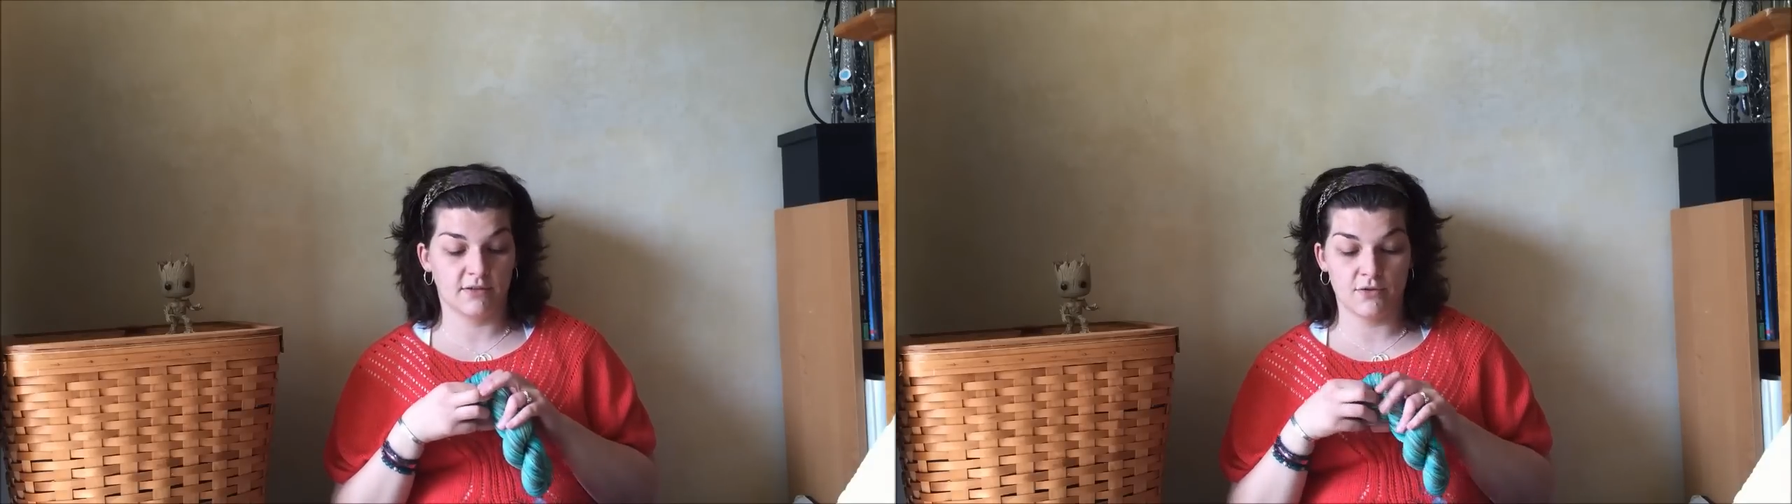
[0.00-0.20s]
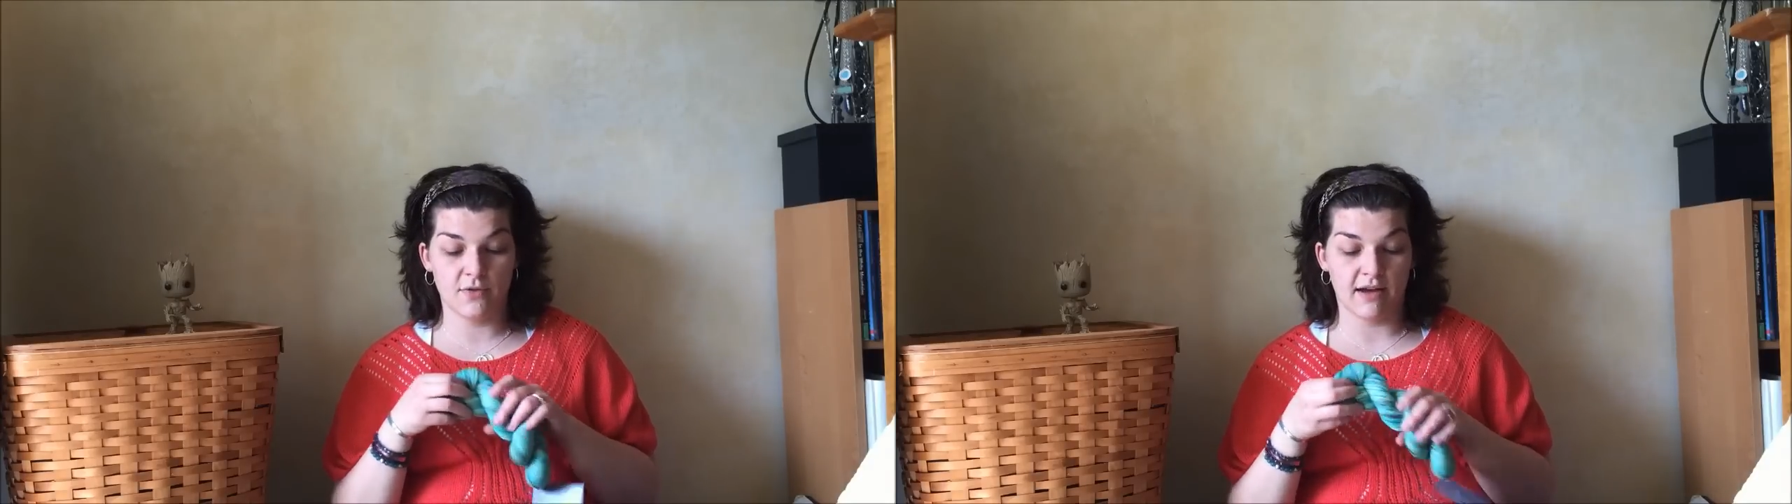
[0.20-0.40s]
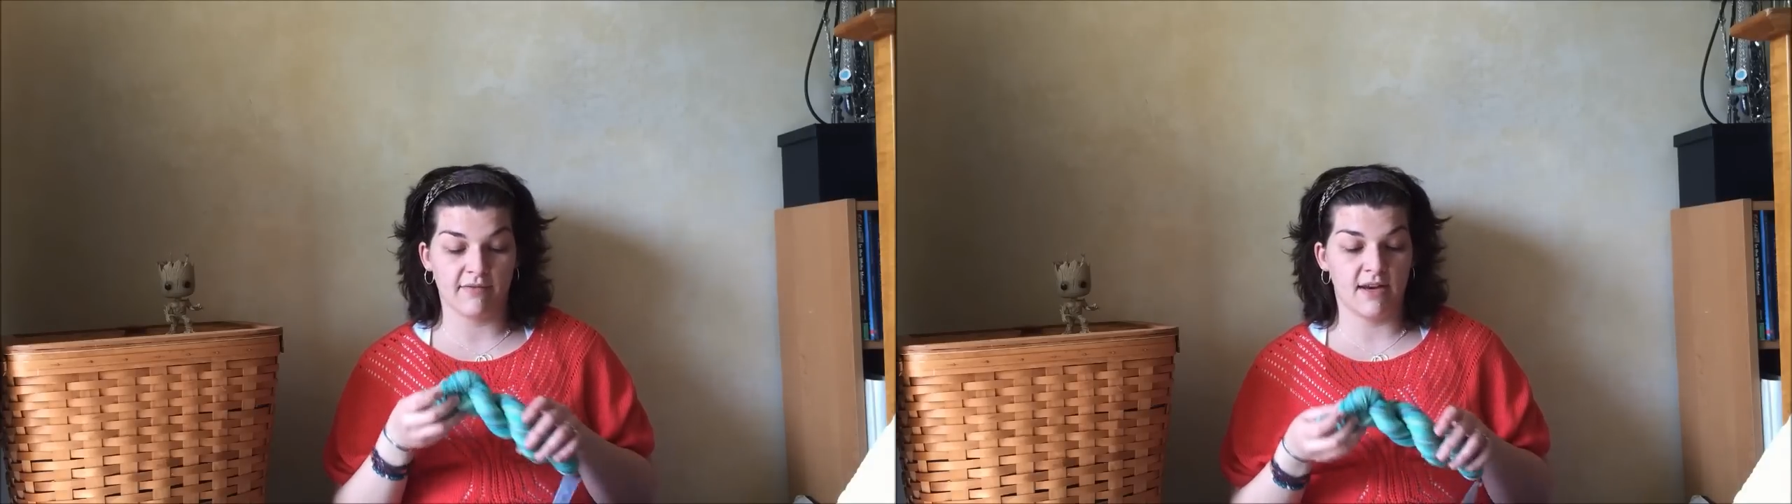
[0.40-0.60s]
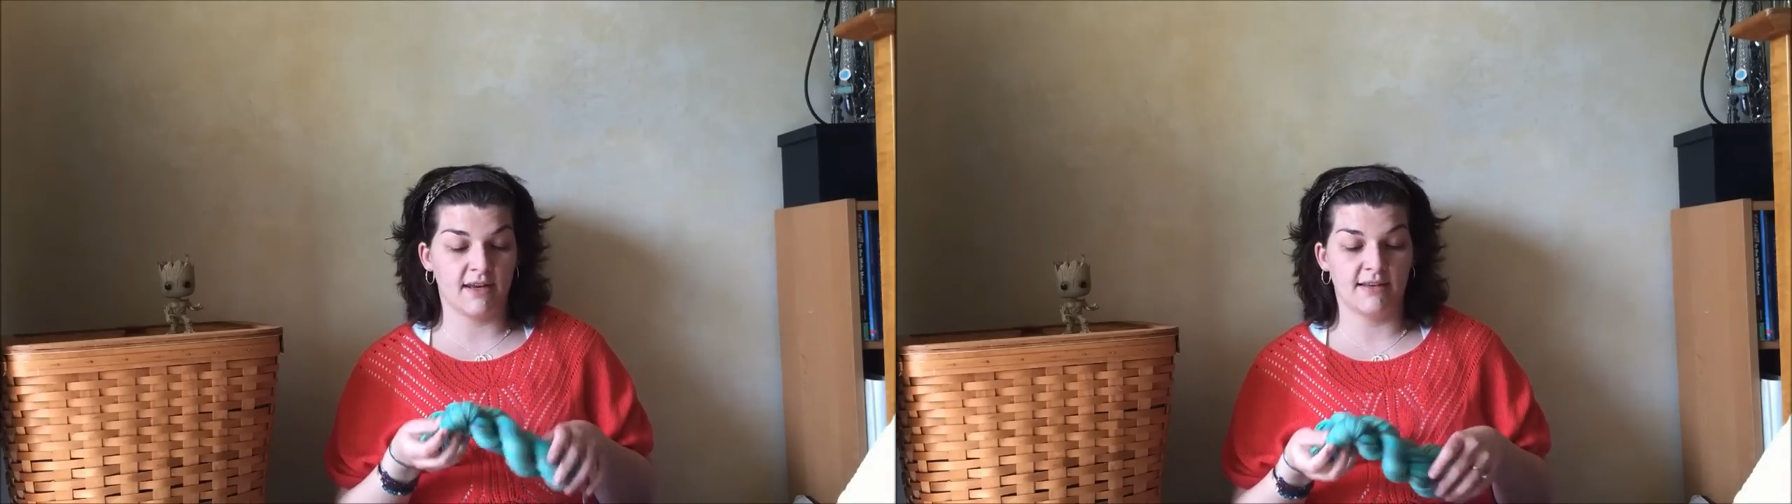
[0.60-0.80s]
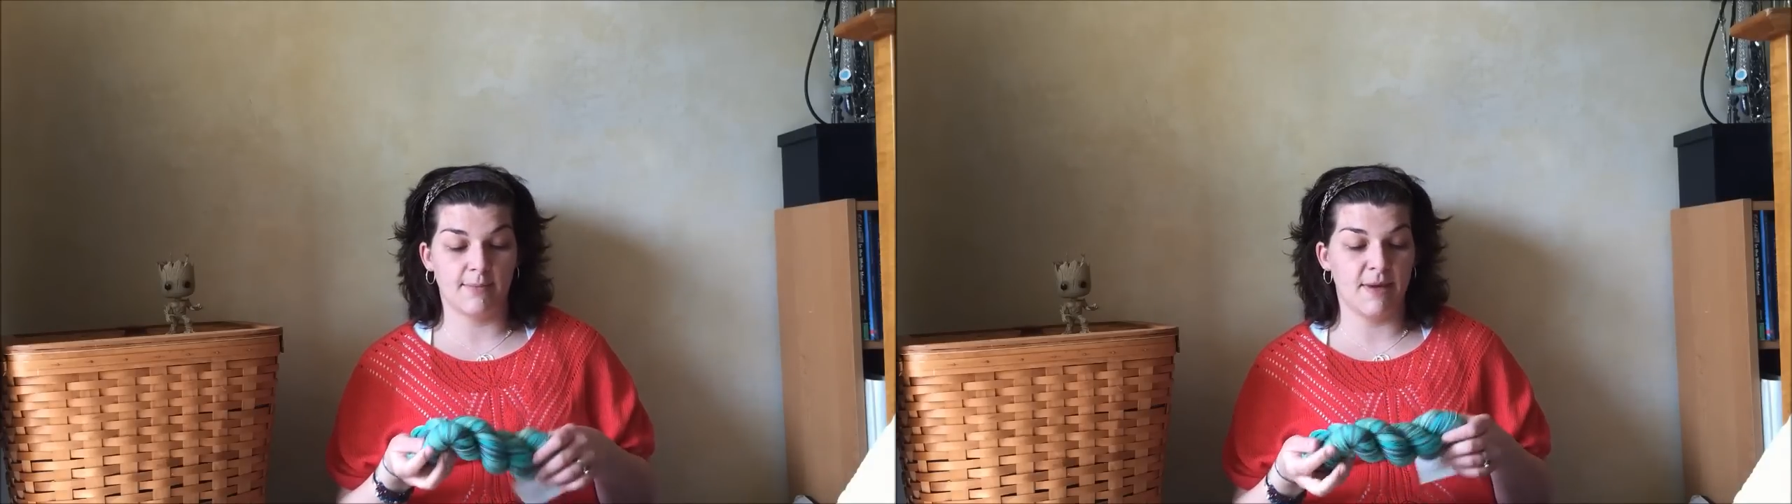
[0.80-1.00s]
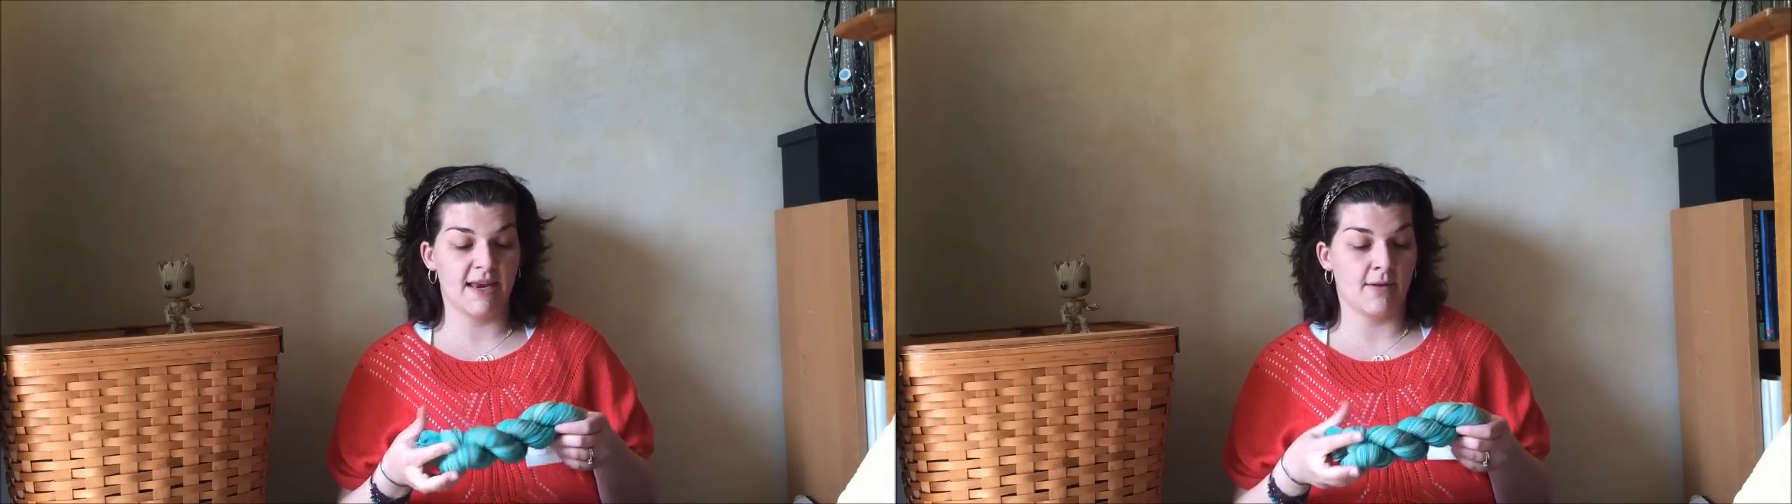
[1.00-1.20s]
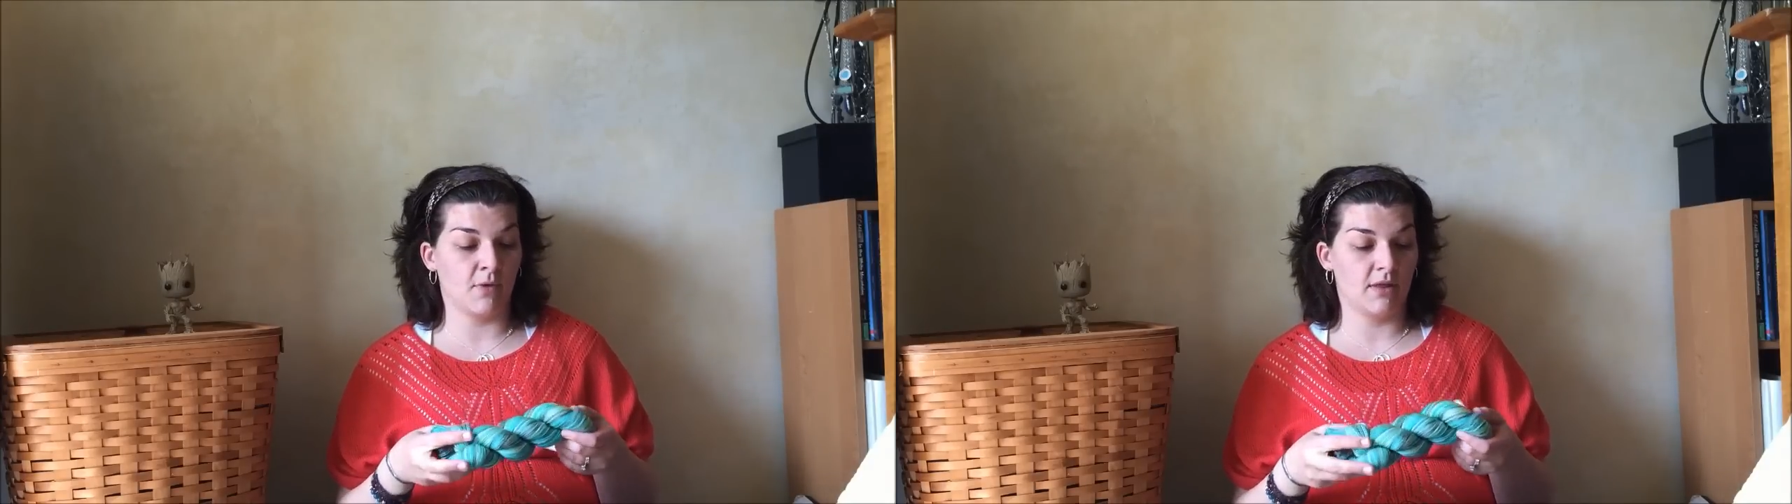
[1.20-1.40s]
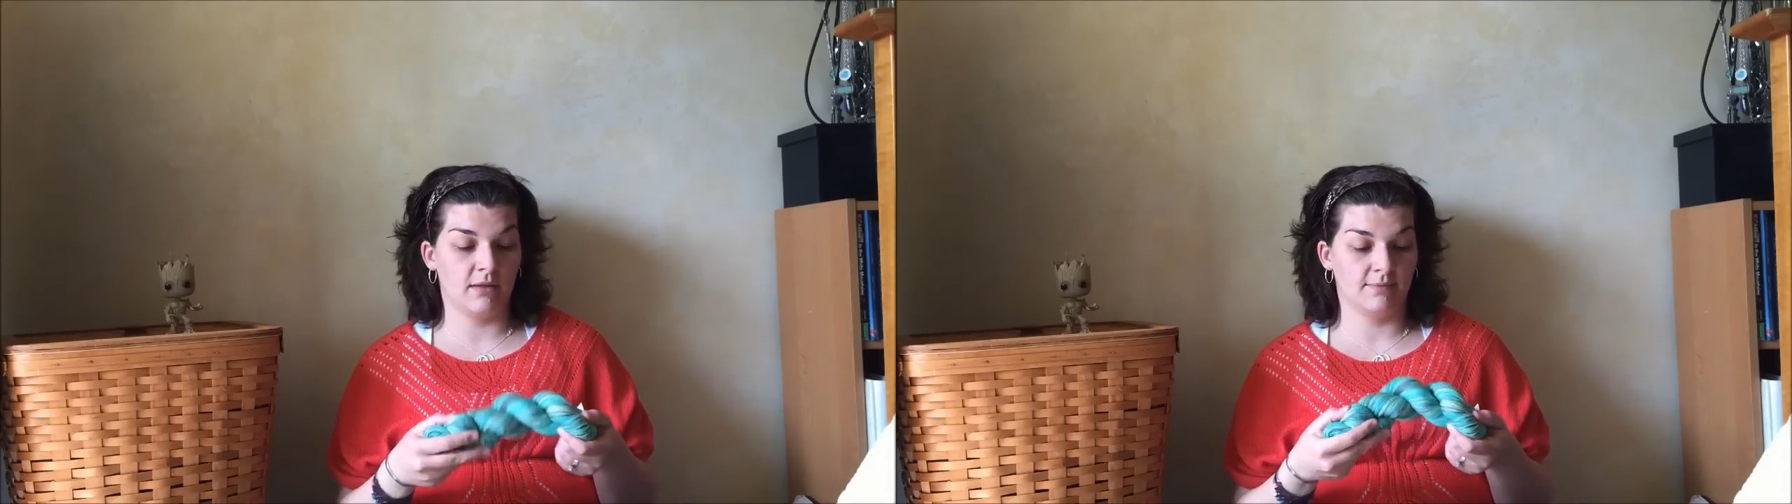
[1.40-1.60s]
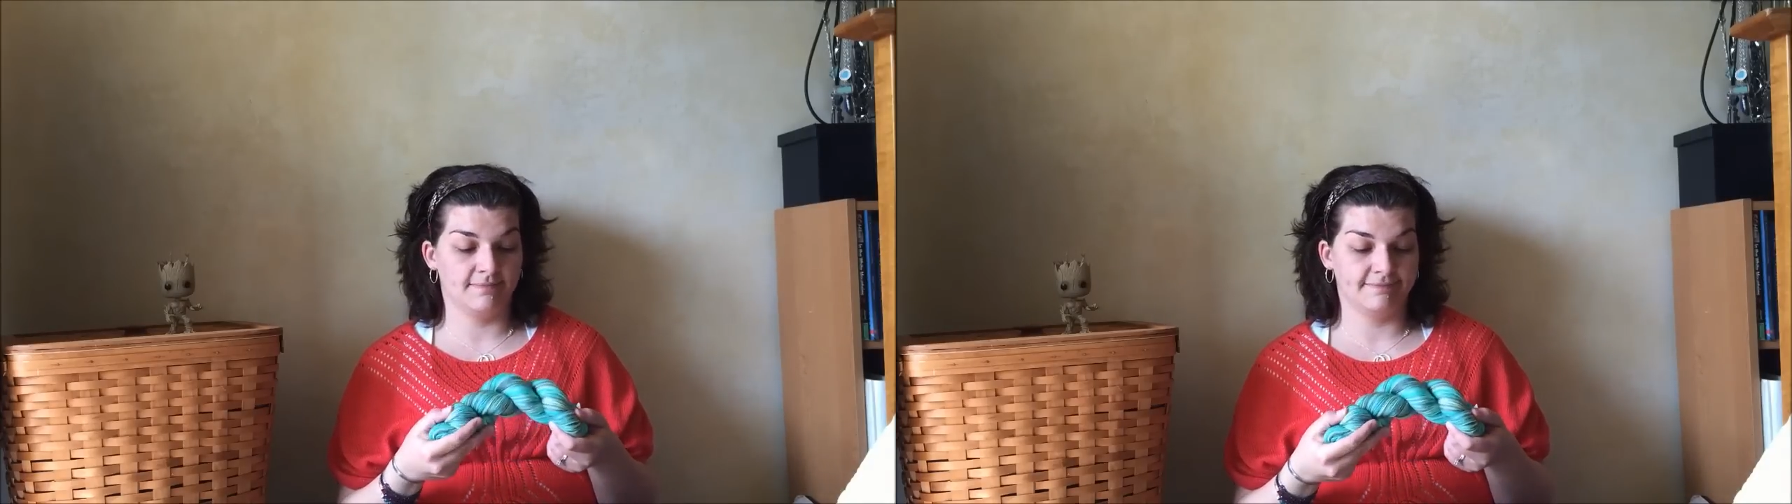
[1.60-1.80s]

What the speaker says: too coveted to be knit with.